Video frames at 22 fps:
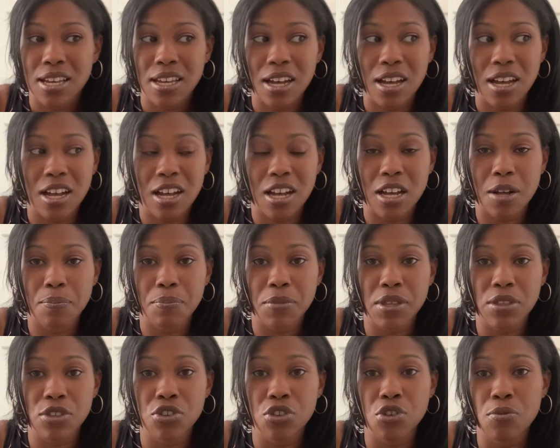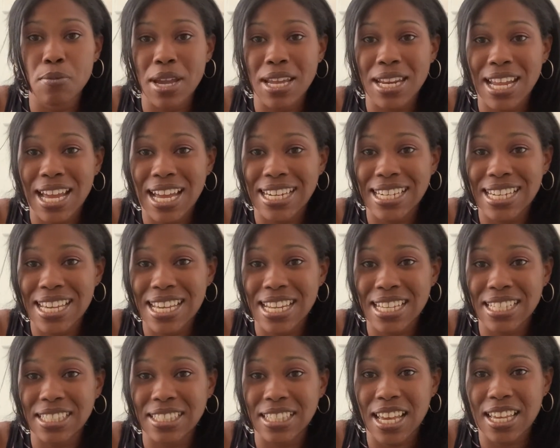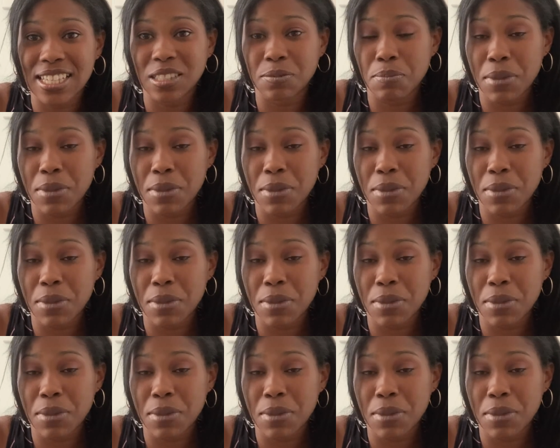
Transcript: you may not need as